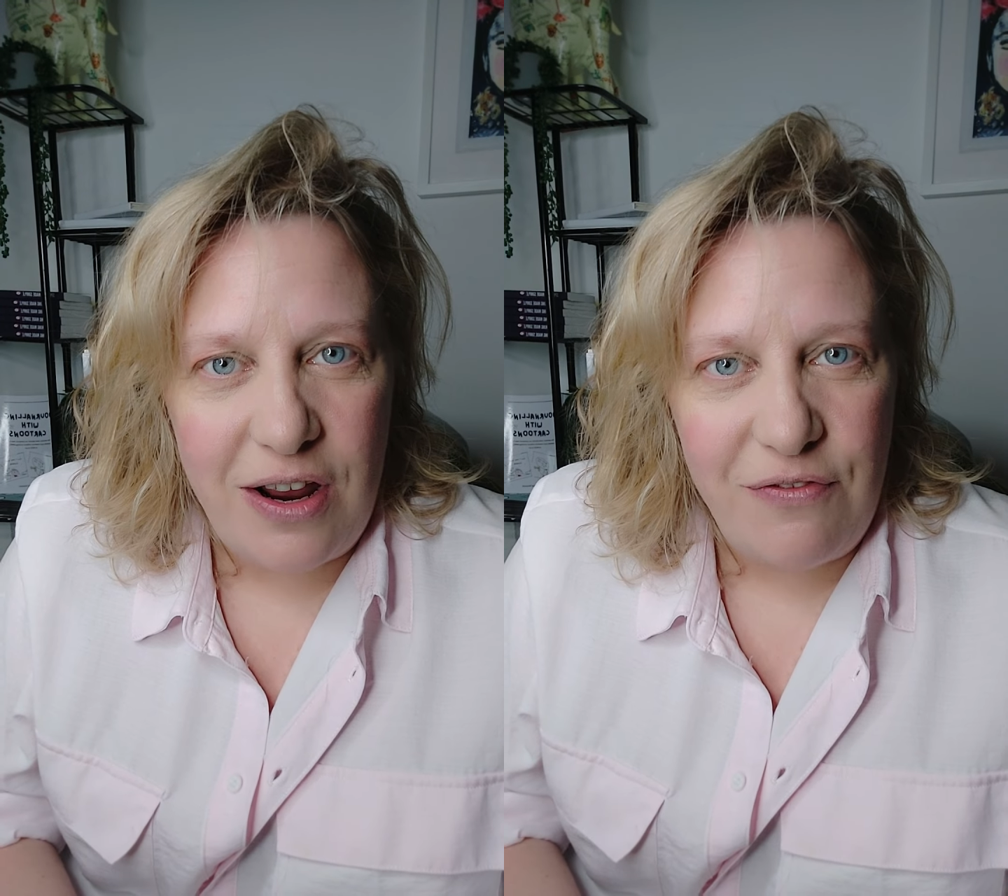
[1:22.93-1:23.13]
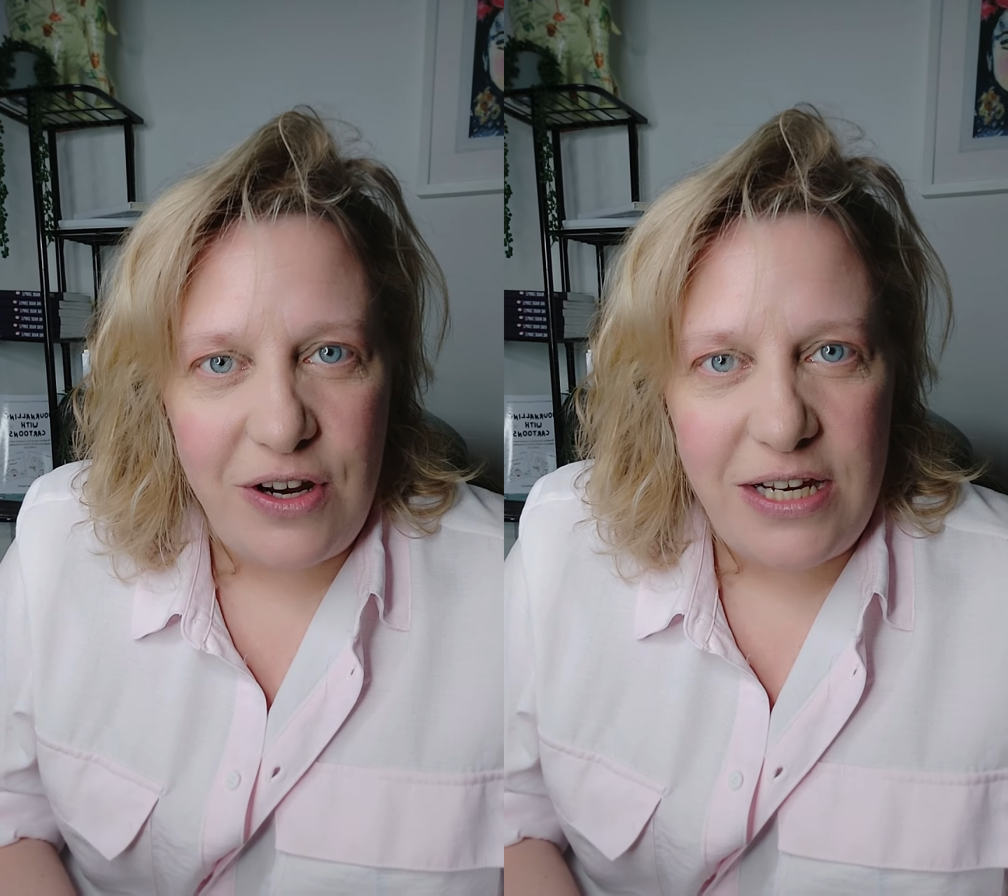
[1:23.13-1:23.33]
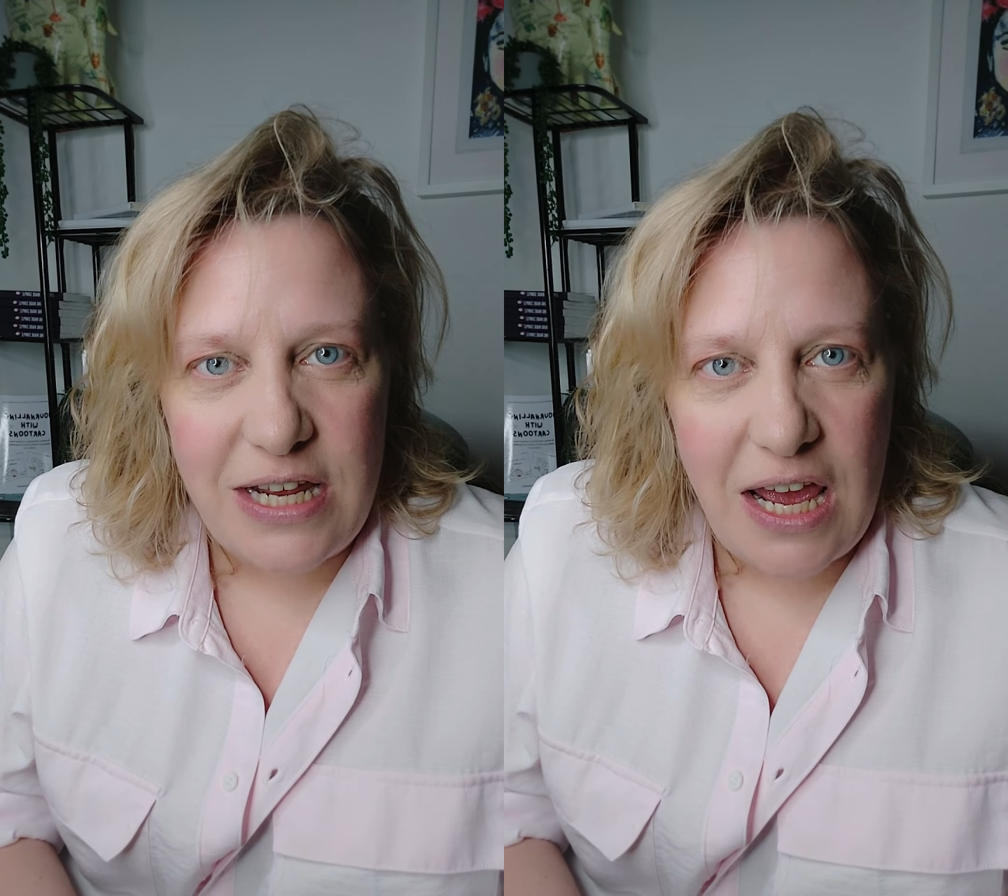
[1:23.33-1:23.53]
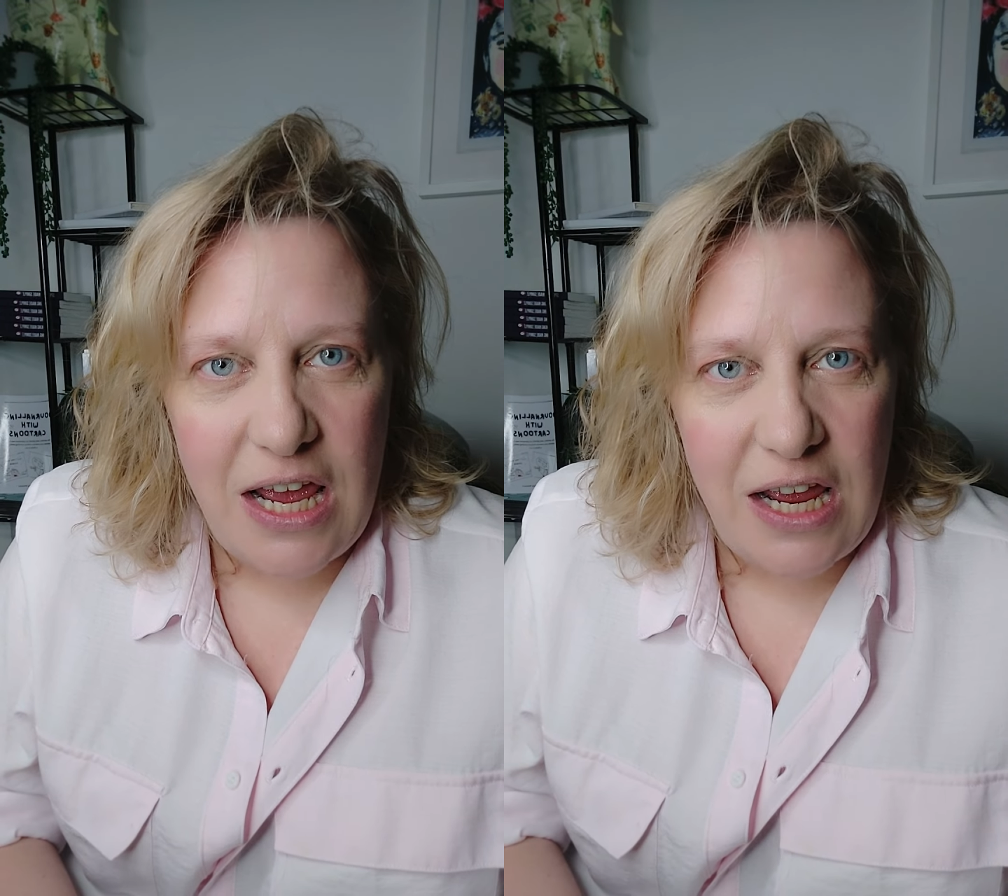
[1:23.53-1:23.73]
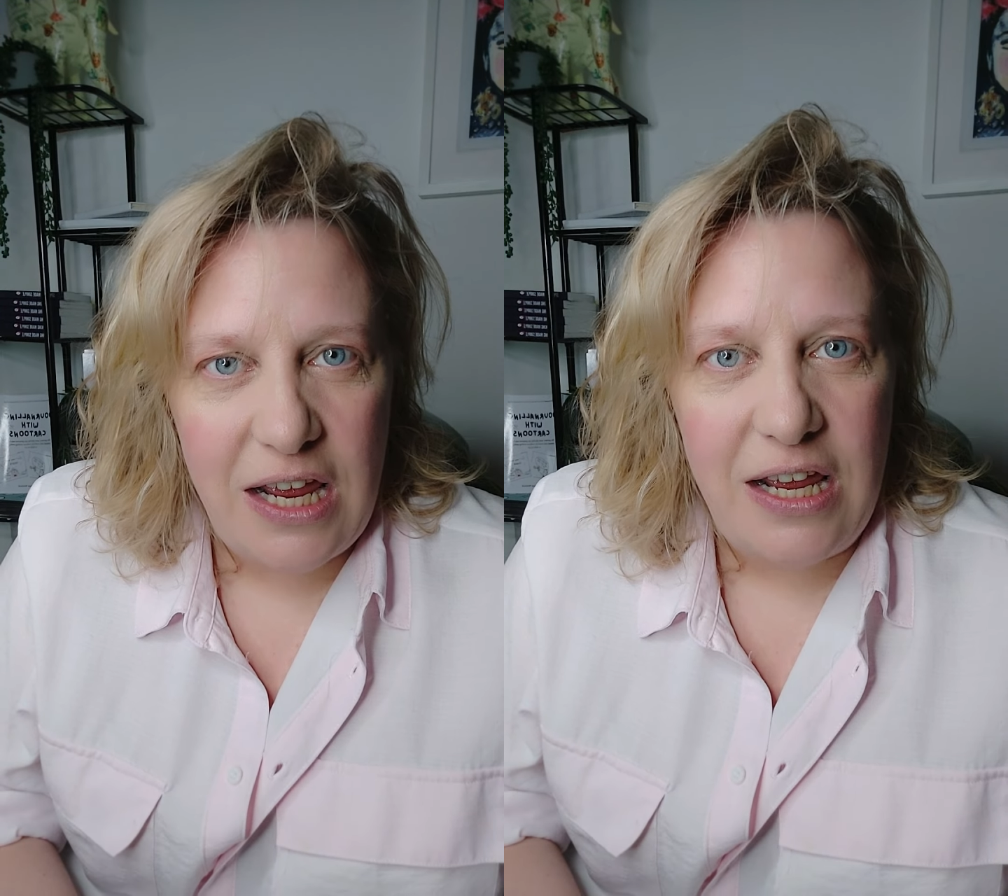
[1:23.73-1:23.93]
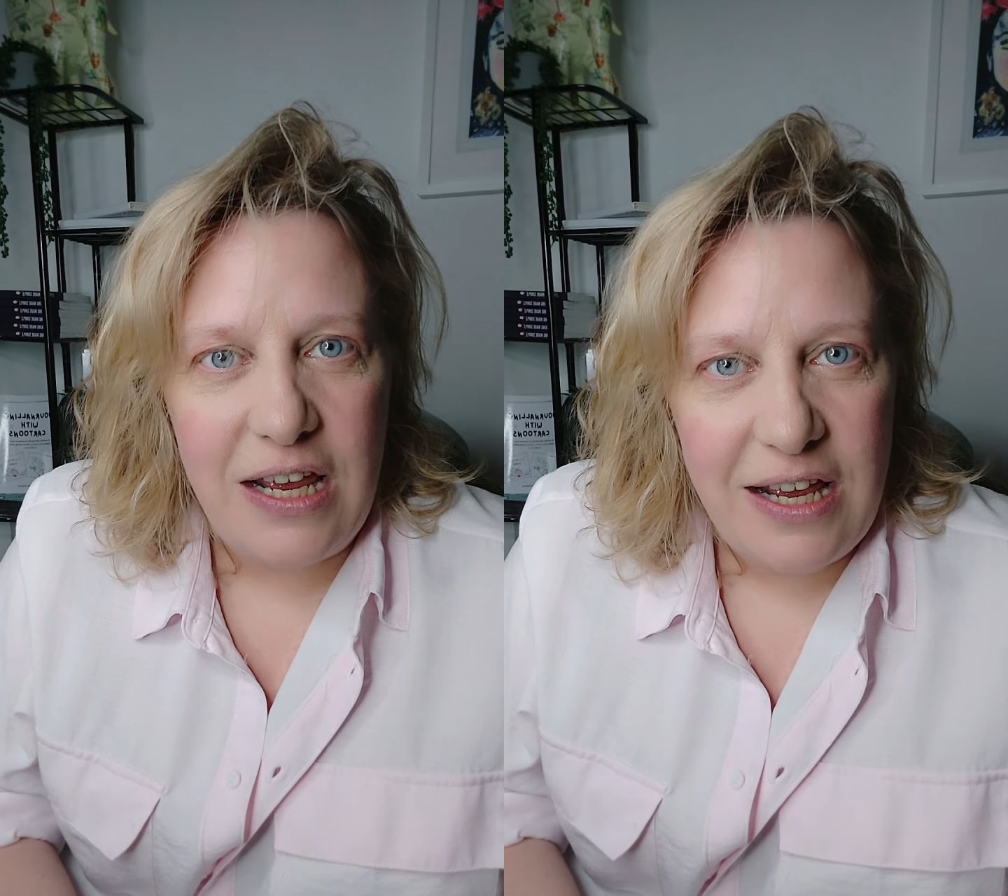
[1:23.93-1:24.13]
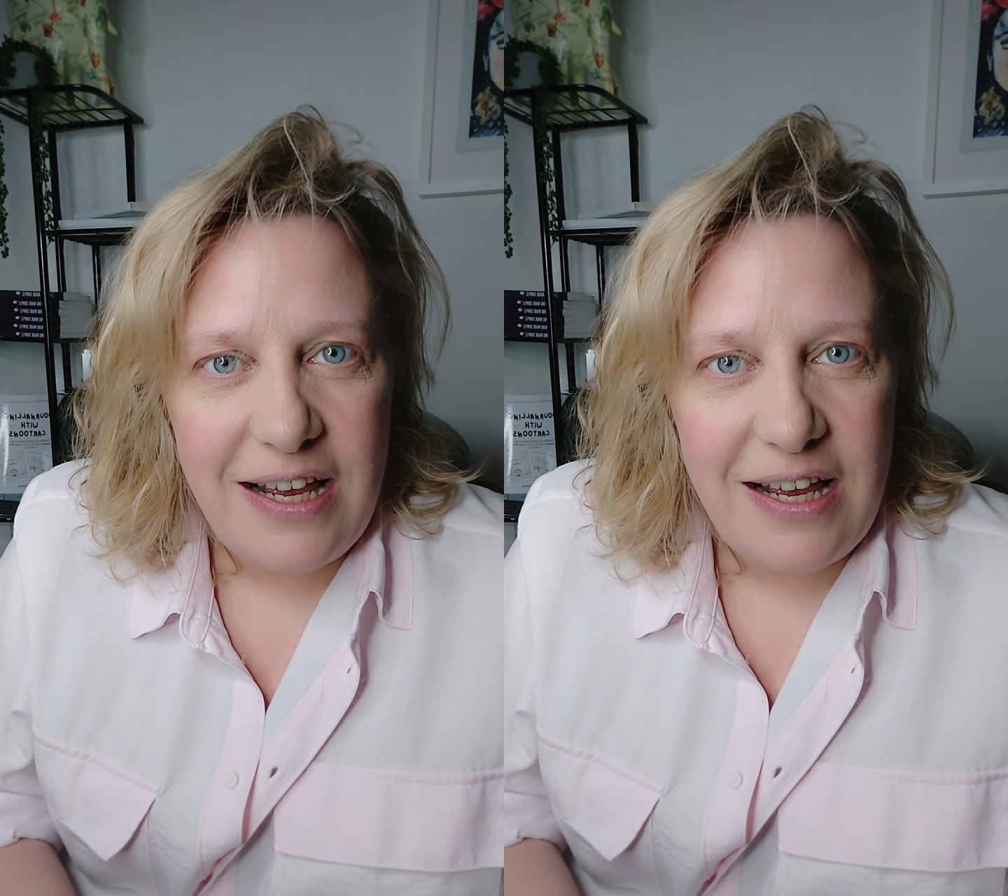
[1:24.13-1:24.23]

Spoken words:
every day,